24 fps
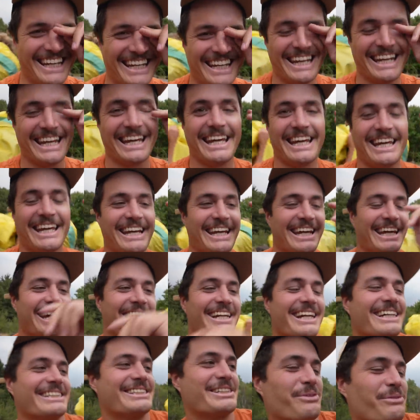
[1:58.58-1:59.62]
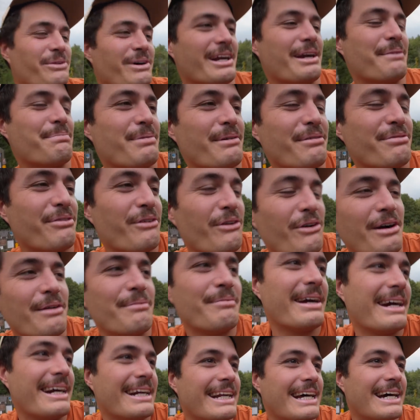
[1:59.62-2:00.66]
not racist. He doesn't want to perform
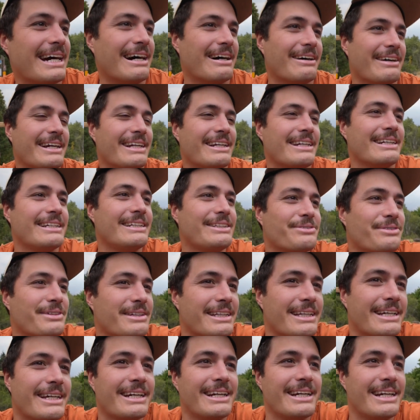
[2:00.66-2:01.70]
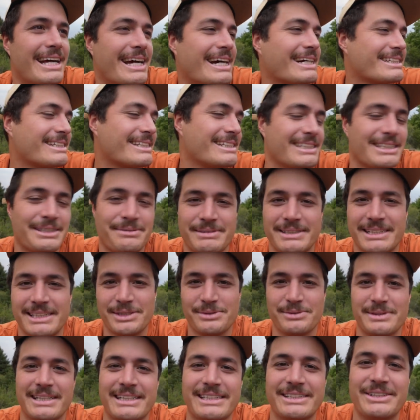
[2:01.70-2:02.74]
right now. He's really good at accents, but he doesn't
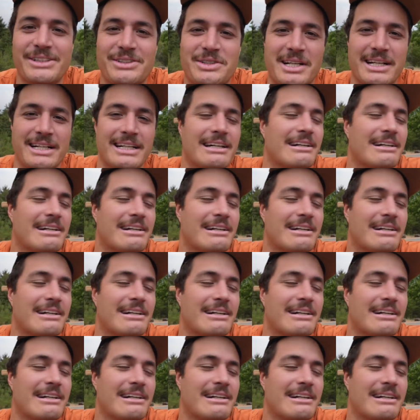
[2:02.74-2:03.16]
want to do it right